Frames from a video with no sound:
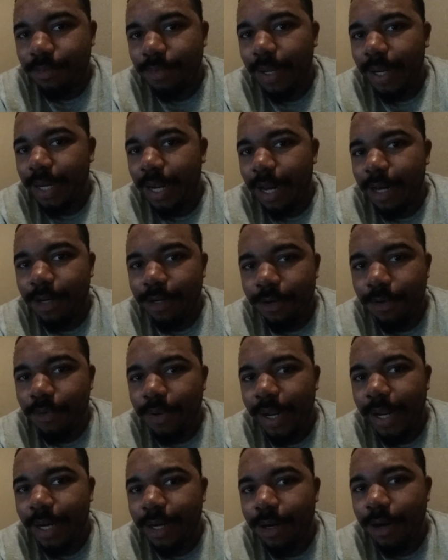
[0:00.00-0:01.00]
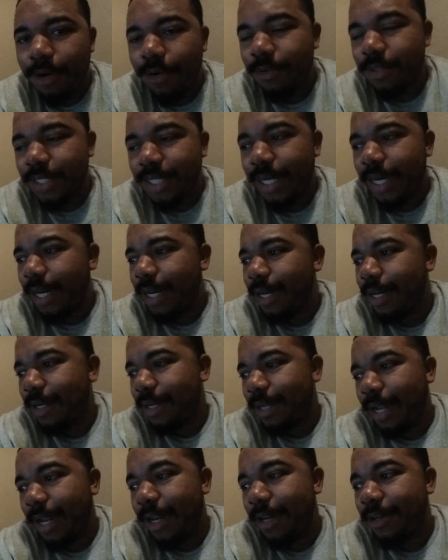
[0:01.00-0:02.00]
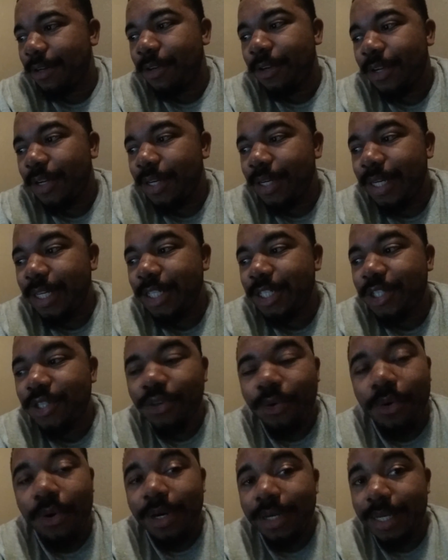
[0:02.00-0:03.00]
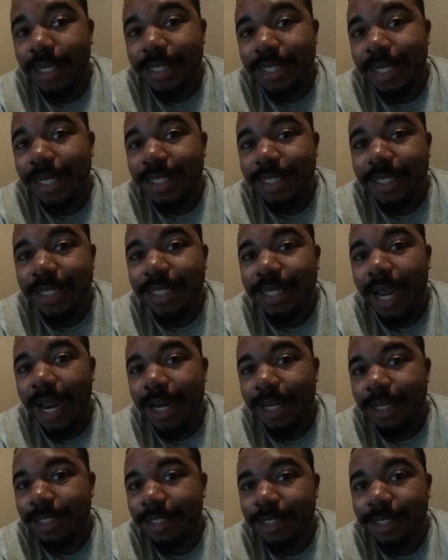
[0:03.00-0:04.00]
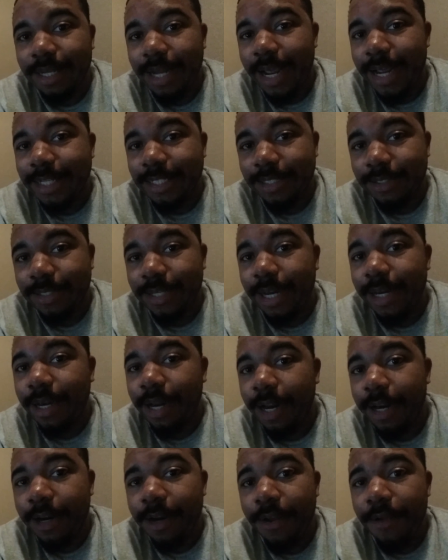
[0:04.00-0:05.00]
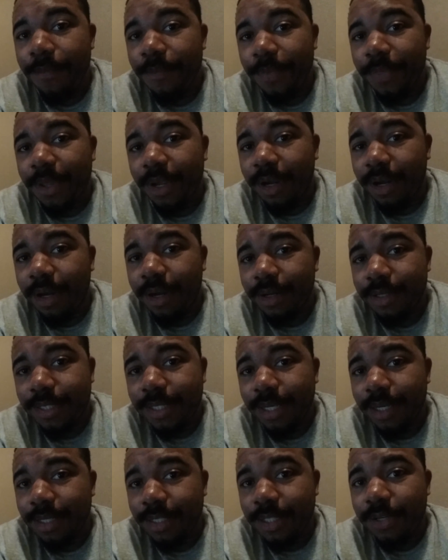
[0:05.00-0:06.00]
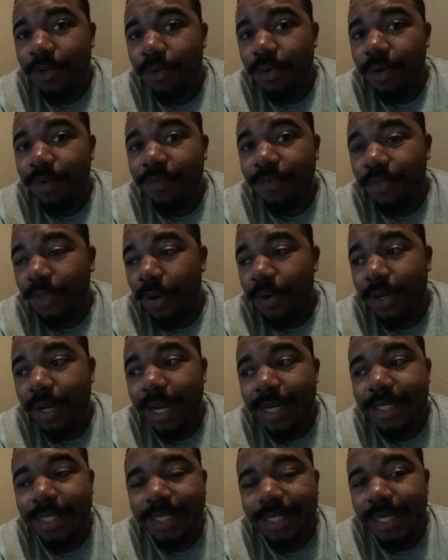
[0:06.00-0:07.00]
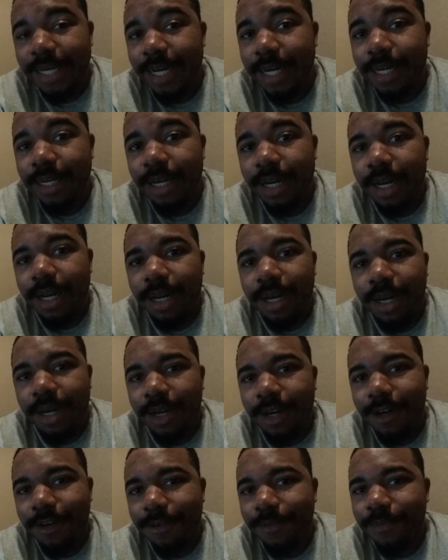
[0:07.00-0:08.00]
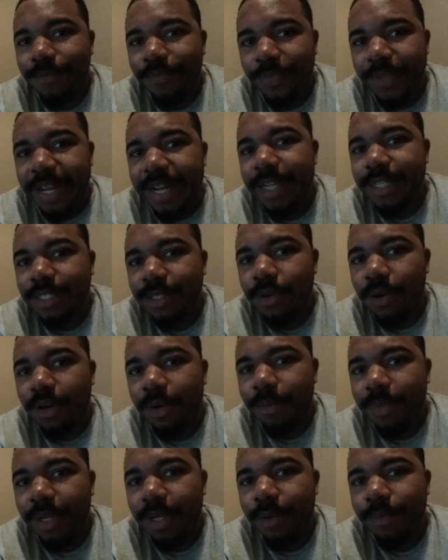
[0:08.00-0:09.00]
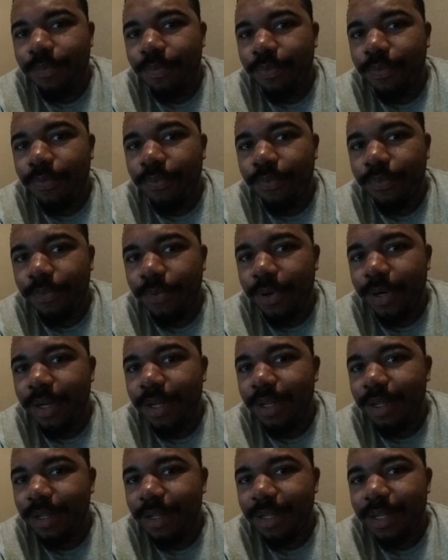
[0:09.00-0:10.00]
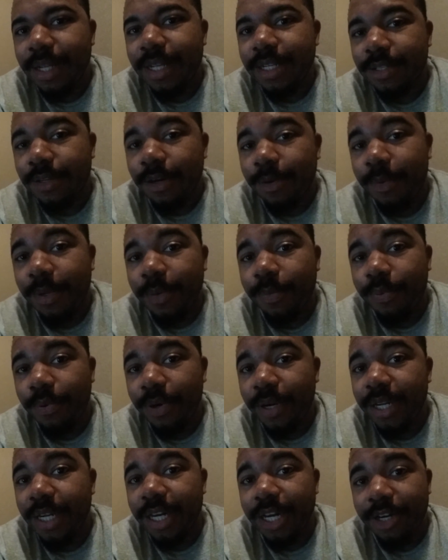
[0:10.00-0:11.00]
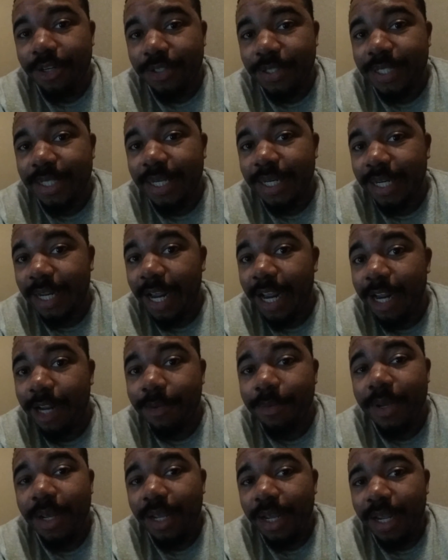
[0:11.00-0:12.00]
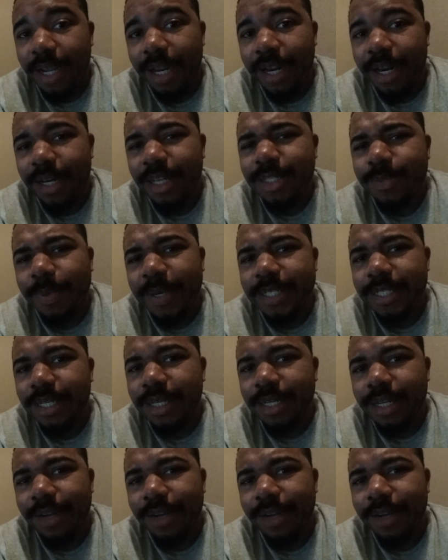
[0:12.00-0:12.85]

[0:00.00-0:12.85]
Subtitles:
they got a new head coach and they destroyed the Tennessee Titans last Sunday to the tune of 38-10. It's going to be a pretty interesting game, and especially